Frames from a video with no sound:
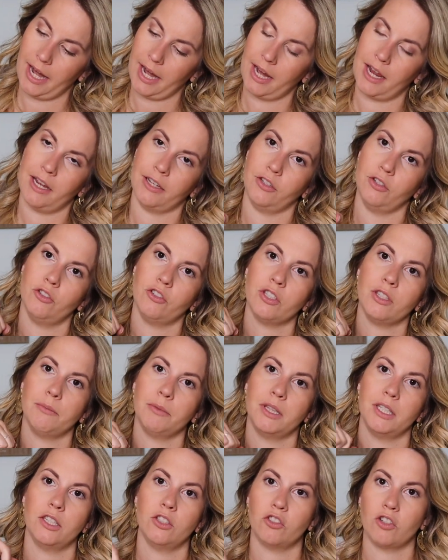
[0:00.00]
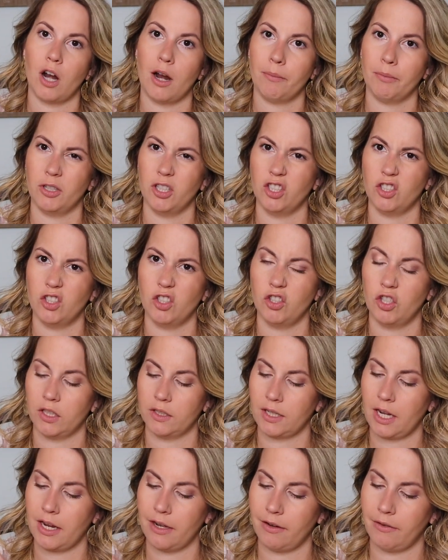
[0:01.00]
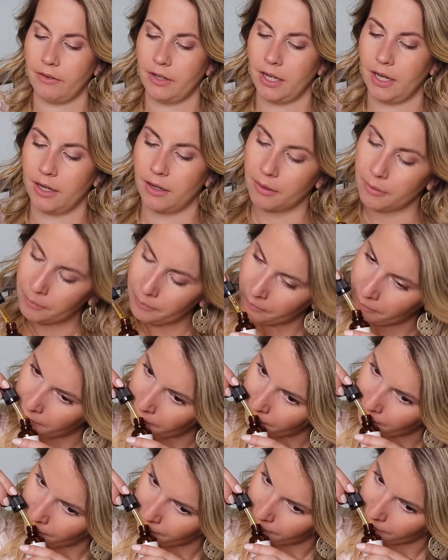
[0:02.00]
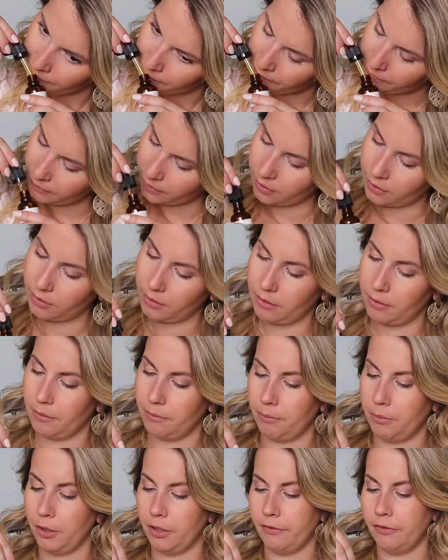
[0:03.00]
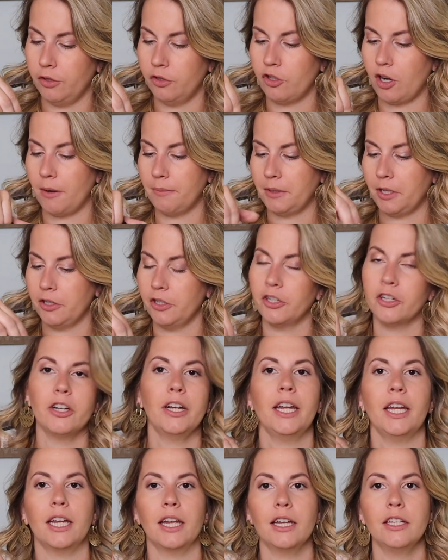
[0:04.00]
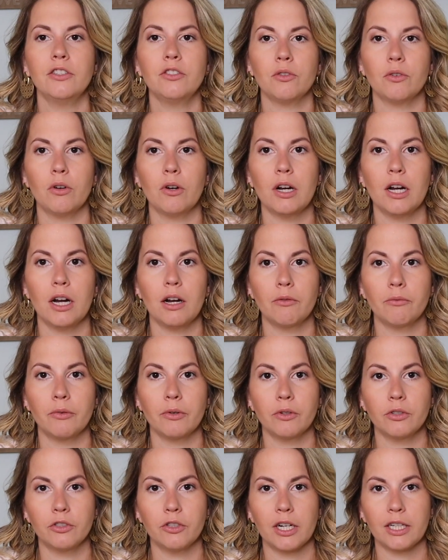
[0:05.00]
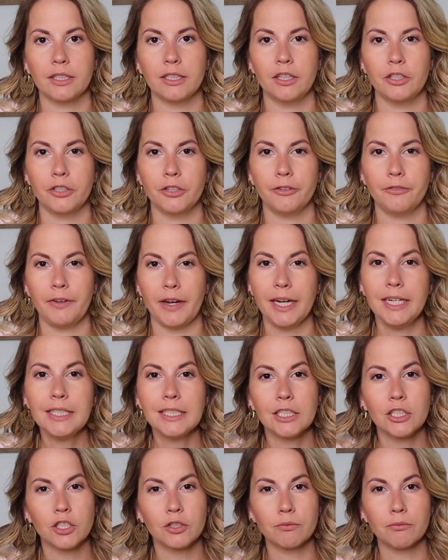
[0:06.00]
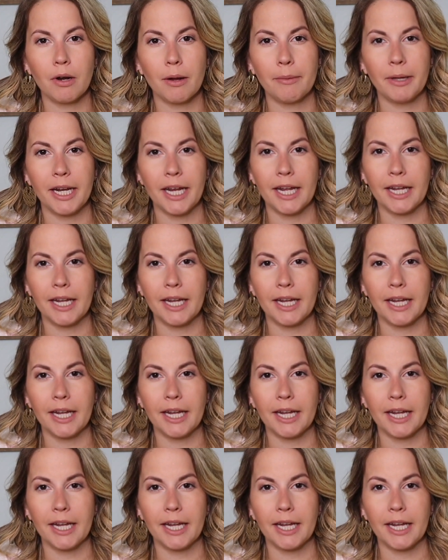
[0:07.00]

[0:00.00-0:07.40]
And usually with these droppers, you just kind of can put a few drops under your hands or directly under your face and just rub it